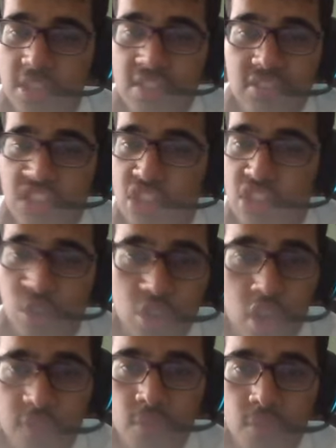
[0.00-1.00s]
just looked
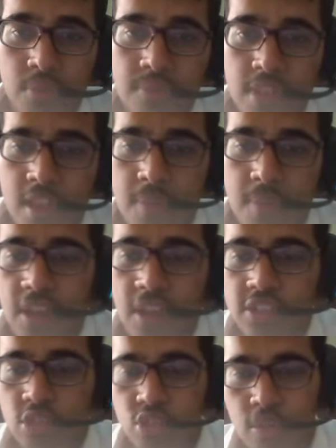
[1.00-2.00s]
awful
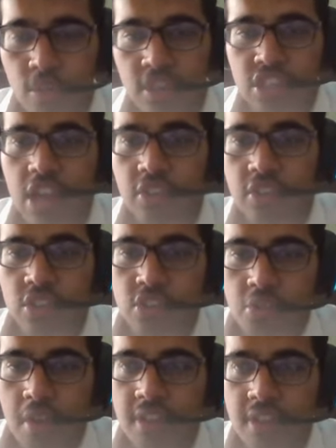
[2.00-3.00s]
because there's so much talent this
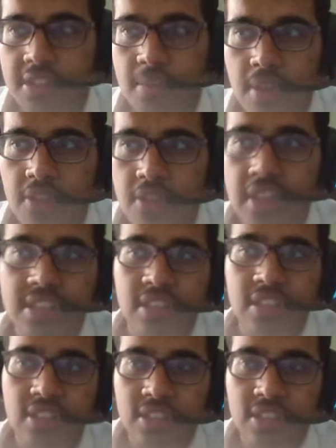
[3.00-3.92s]
Ukraine team, and they did that,